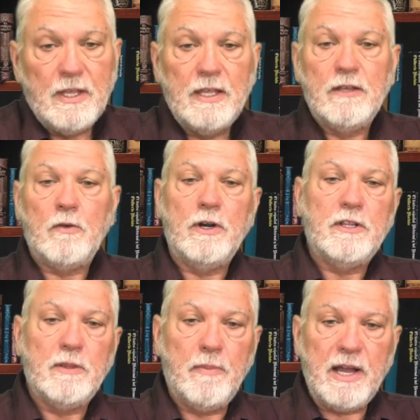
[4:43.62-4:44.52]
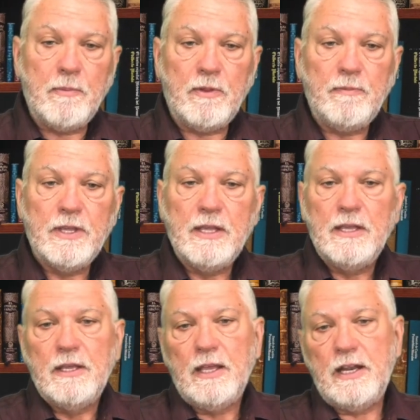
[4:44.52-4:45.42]
according to the Bible,
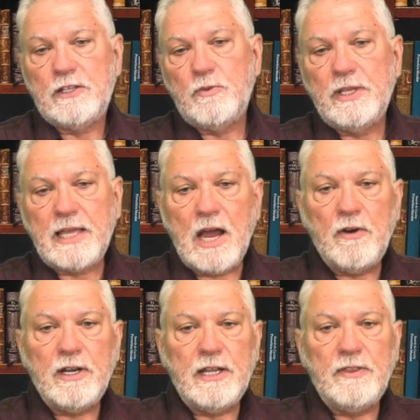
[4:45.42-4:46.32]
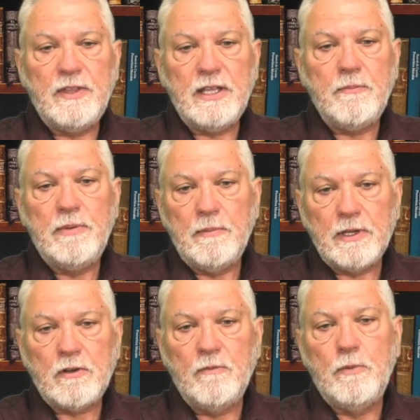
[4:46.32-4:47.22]
and it's recounted in the
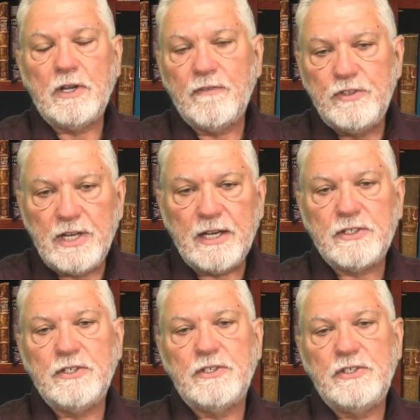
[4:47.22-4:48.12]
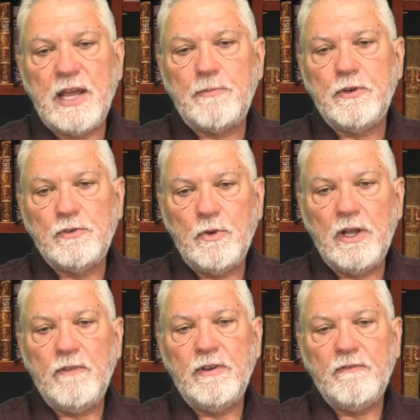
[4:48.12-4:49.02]
biblical book of Genesis, chapter
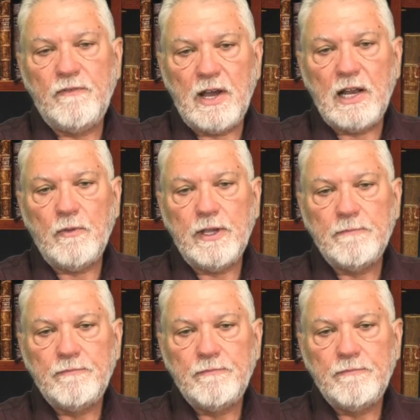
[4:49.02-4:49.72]
12 and following.